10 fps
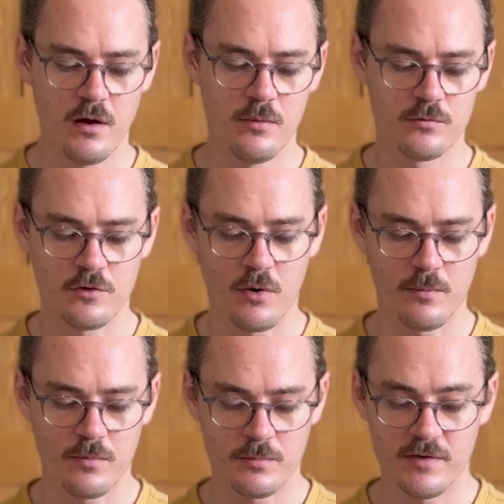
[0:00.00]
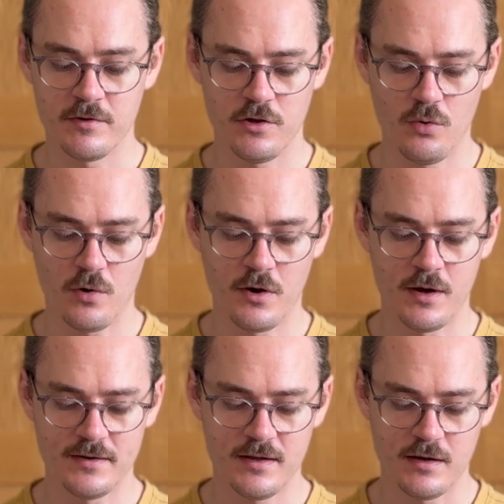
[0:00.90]
So I'm giving you an
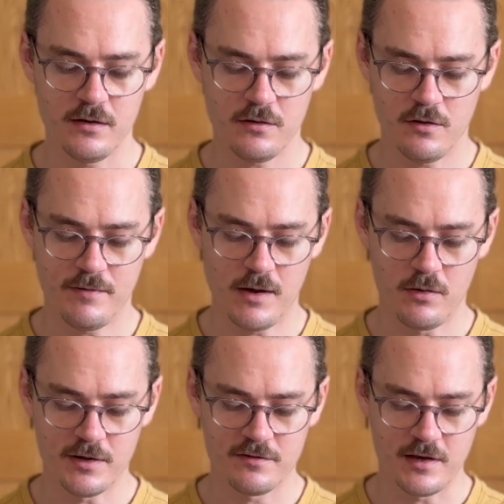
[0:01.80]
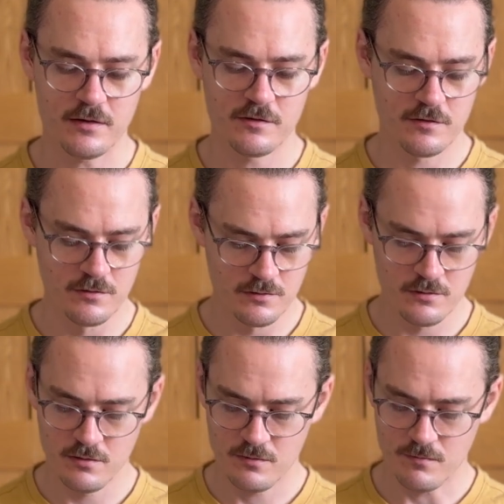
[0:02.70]
idea of how long it takes
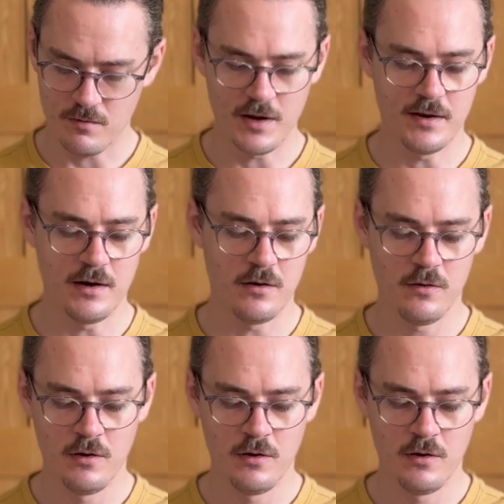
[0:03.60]
right now.